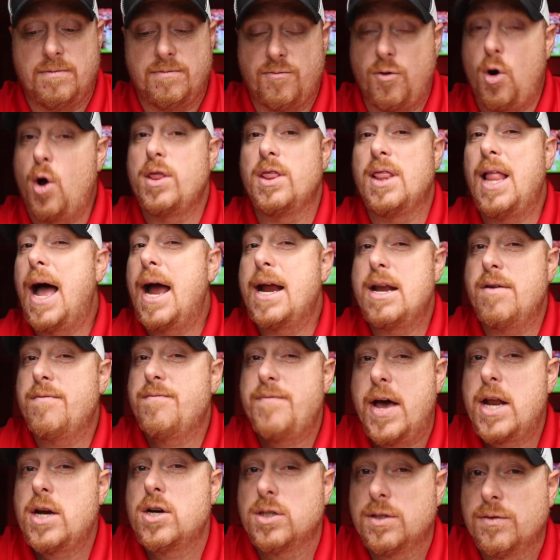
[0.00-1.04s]
frontline
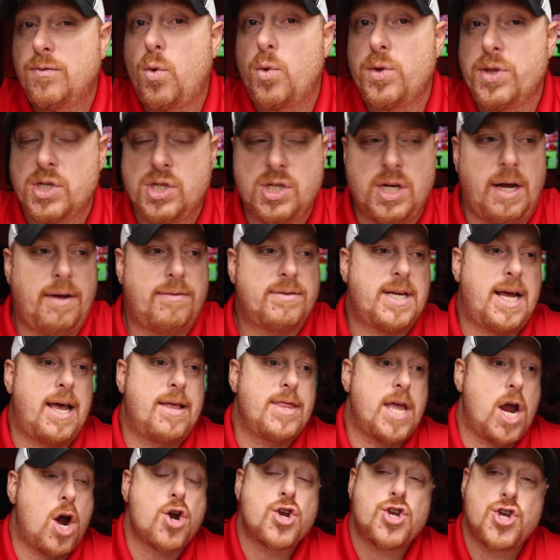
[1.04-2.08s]
defenders for the Chiefs,
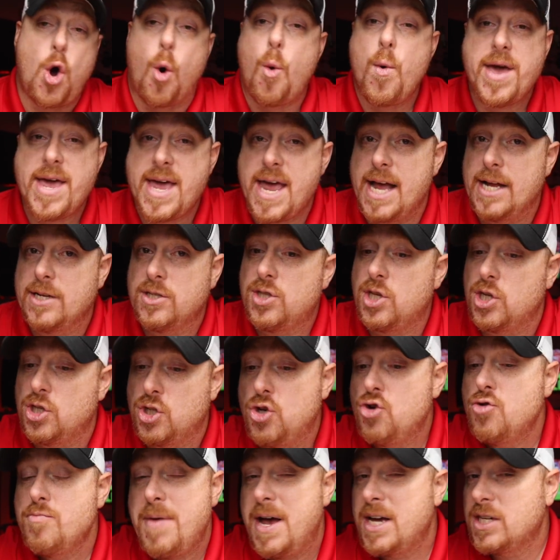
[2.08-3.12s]
and they're going against the
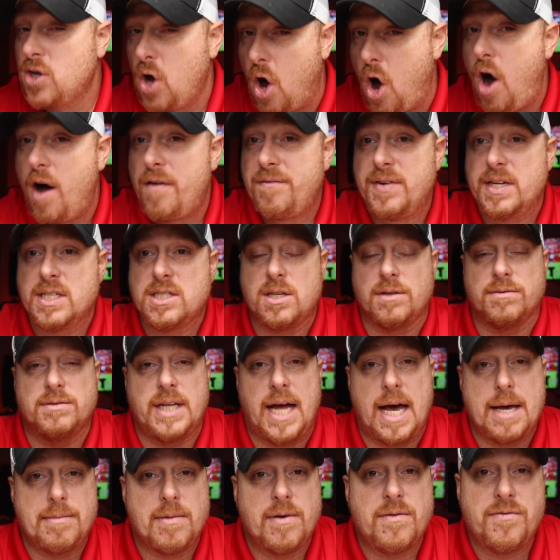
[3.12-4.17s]
two best offensive
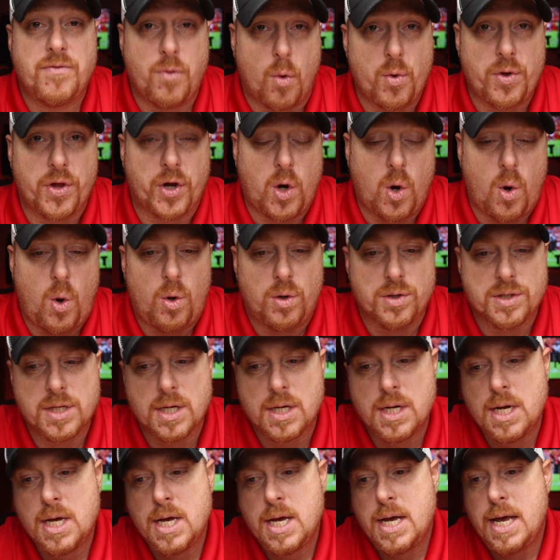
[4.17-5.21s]
linemen for the Colts.
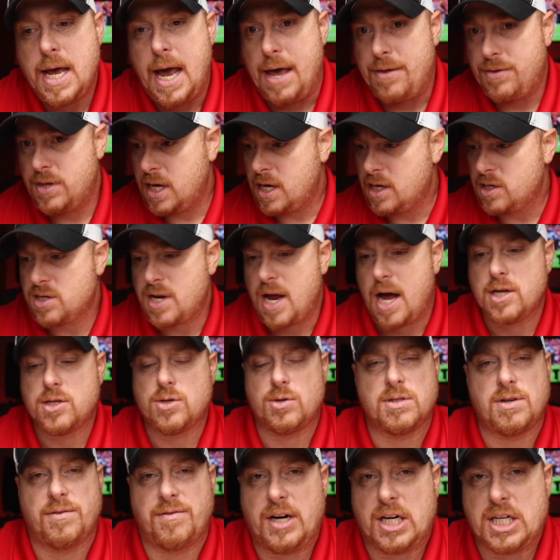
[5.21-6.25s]
Anthony Costanzo
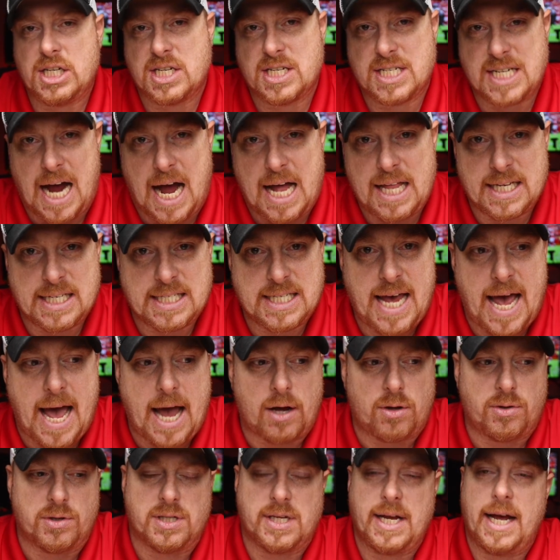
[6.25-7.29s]
is a very solid
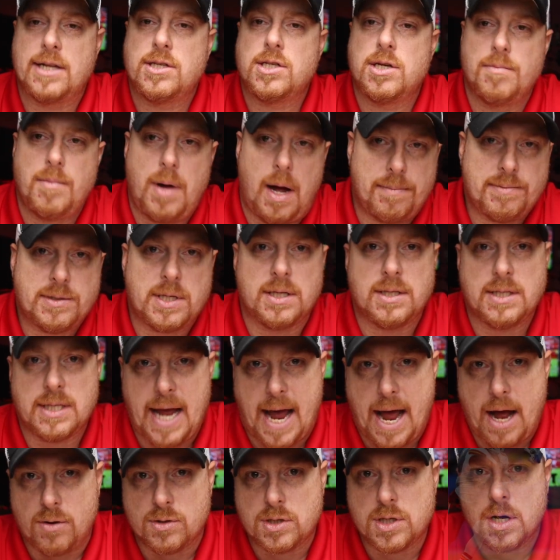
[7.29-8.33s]
tackle. He's had some ups and
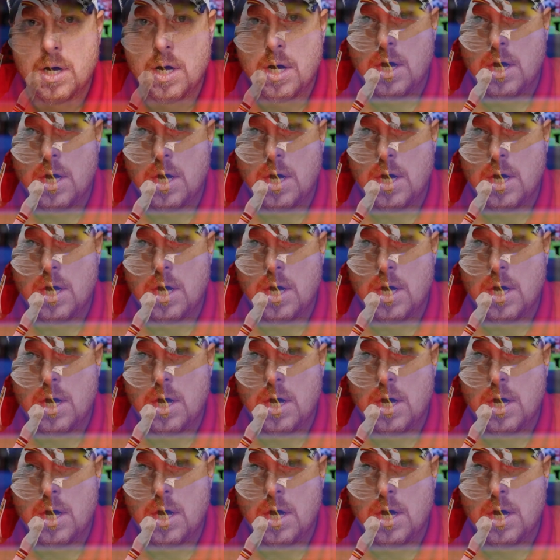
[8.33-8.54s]
downs,